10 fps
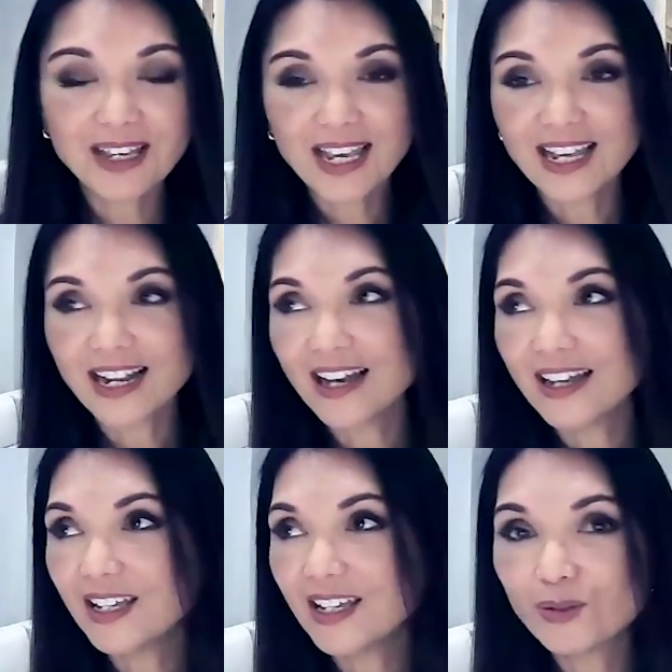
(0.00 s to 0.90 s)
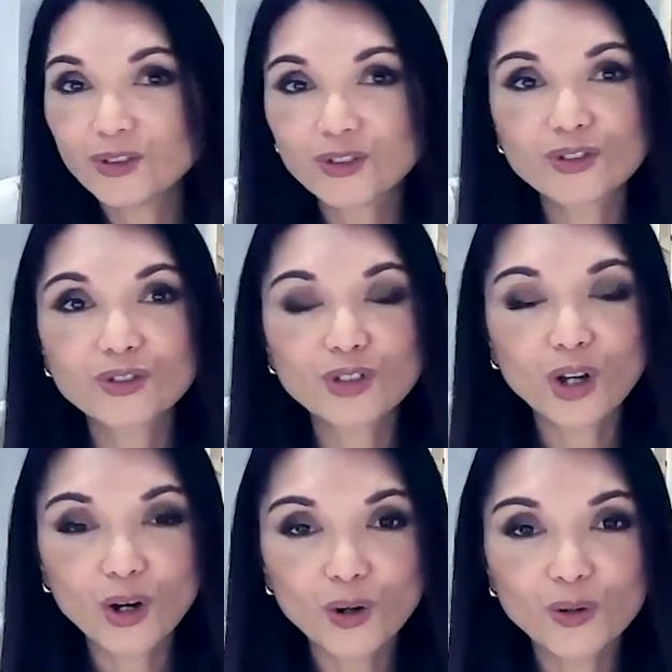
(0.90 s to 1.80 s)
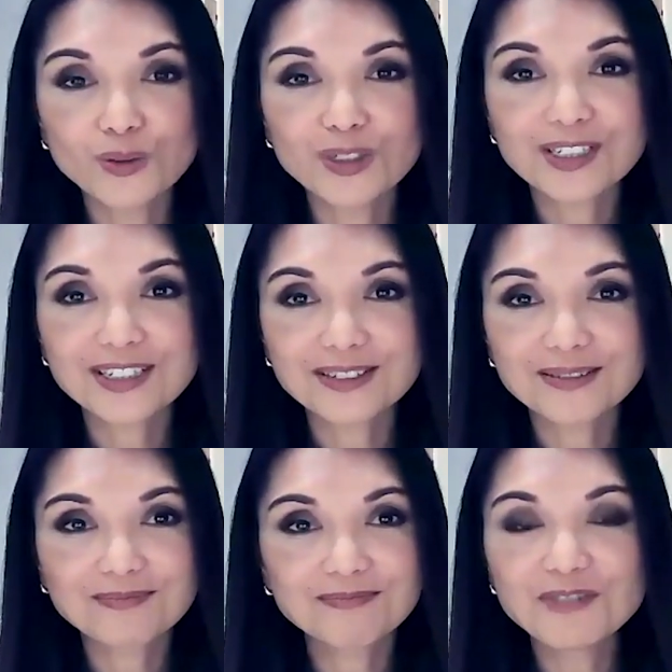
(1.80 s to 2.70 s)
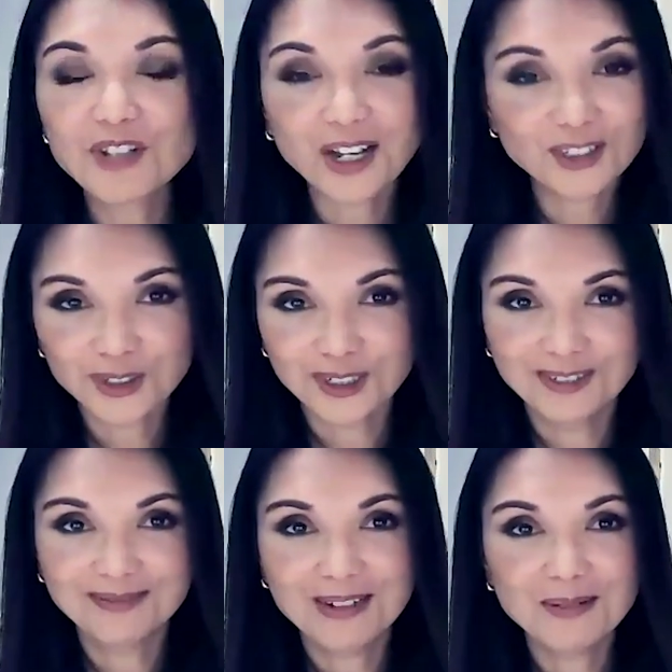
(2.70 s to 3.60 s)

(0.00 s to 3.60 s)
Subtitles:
and it was so not good.